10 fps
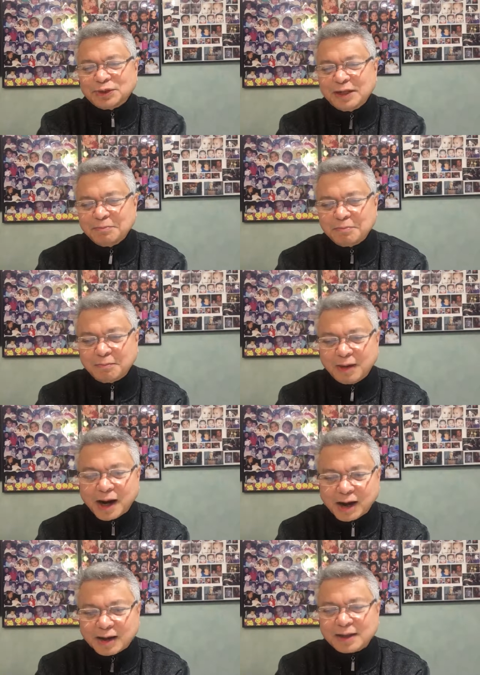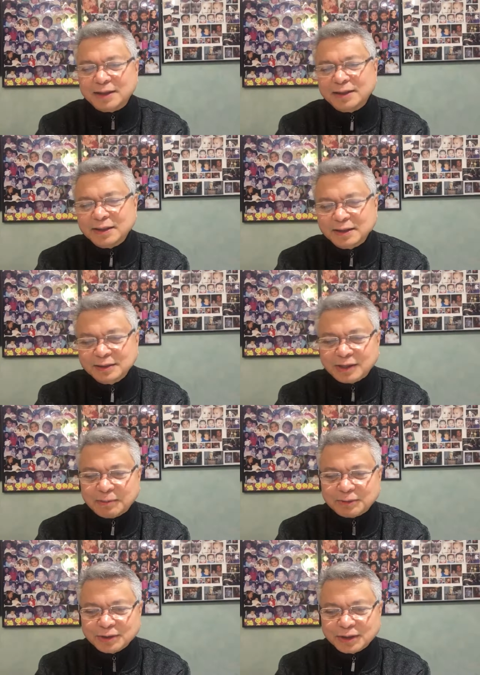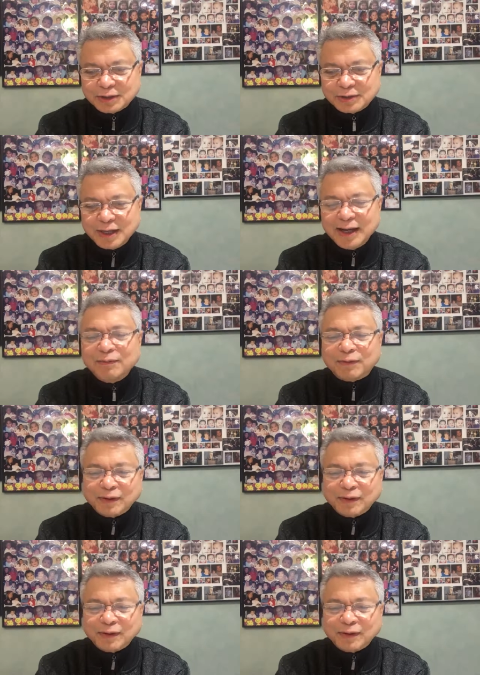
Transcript: St. Mark chapter 16,